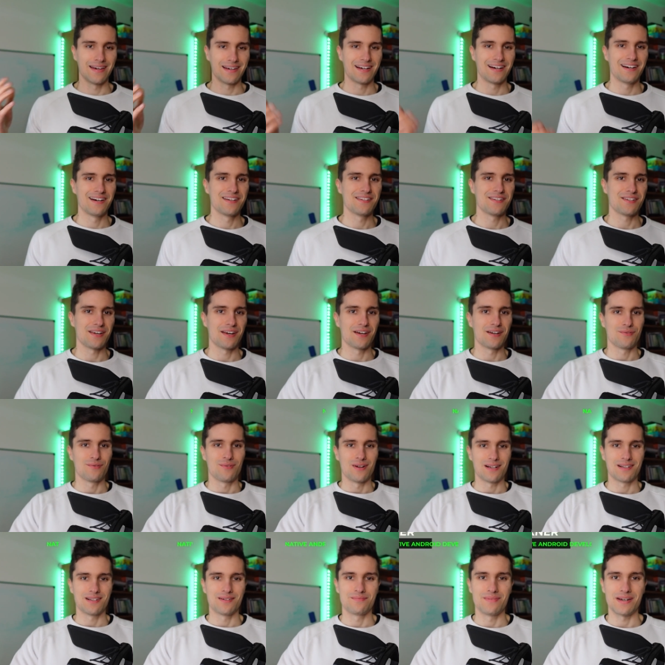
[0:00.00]
Hey guys and
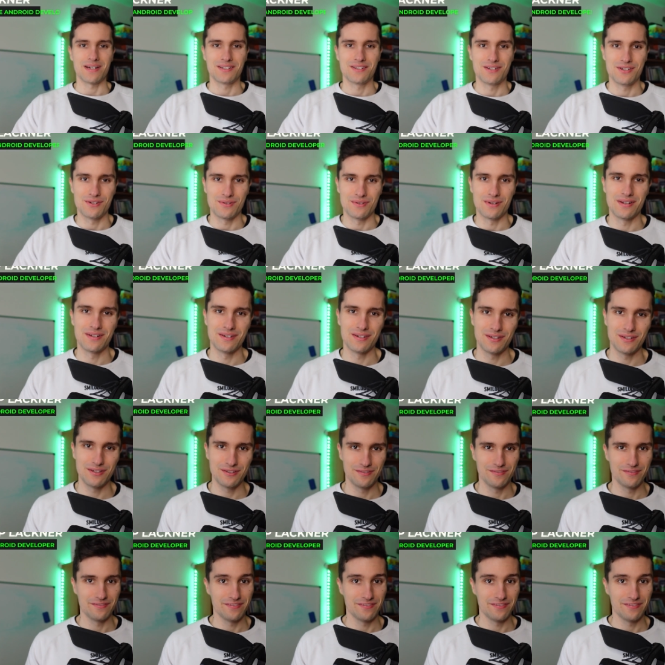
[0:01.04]
welcome back to a new